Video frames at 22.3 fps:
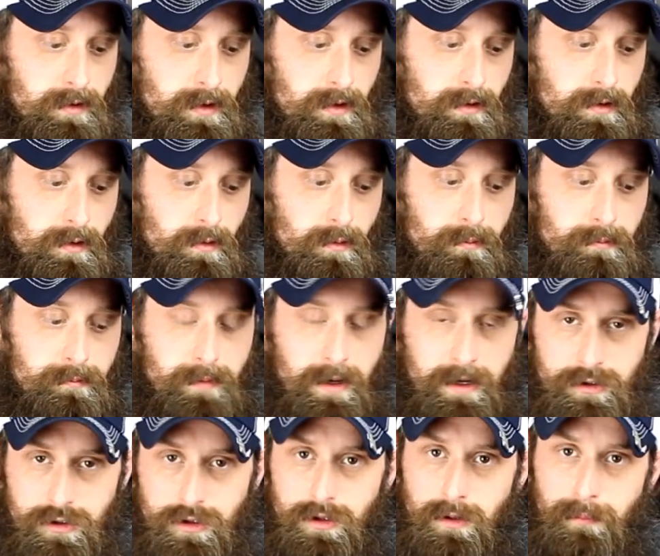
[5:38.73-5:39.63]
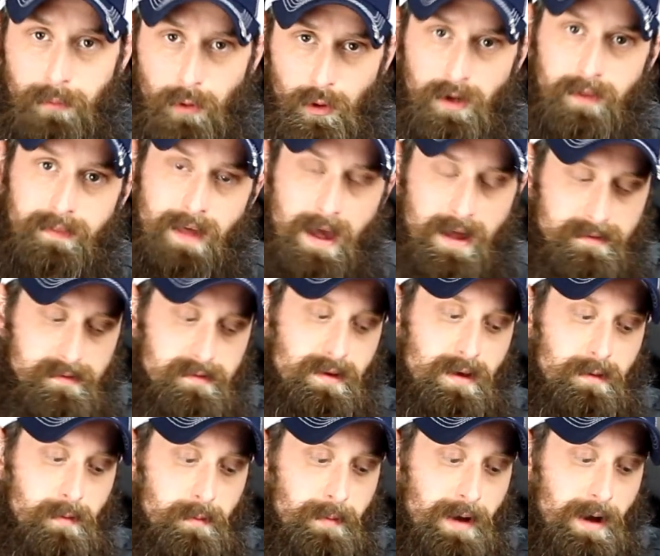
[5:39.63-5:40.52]
you know, make sure you're putting that
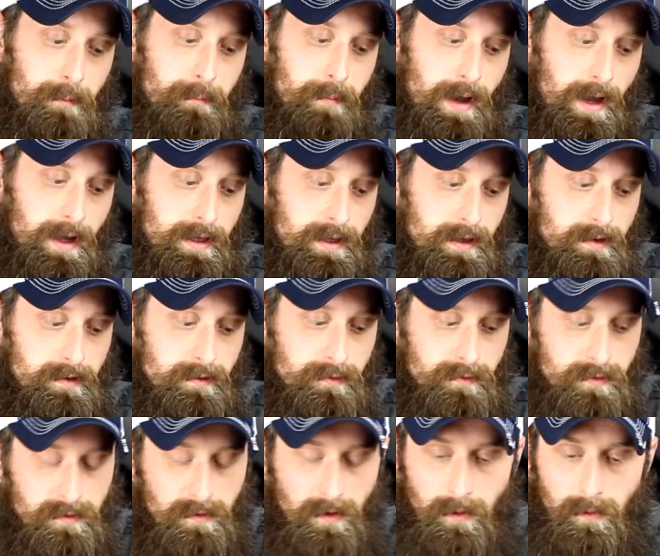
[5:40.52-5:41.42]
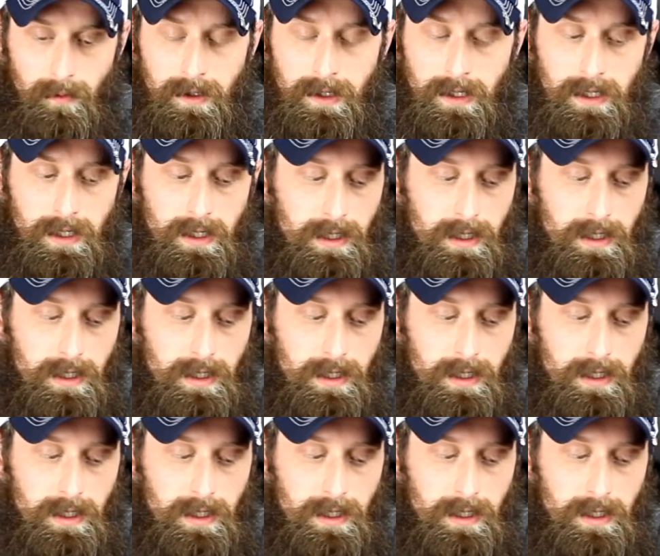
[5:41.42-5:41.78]
same amount back in. So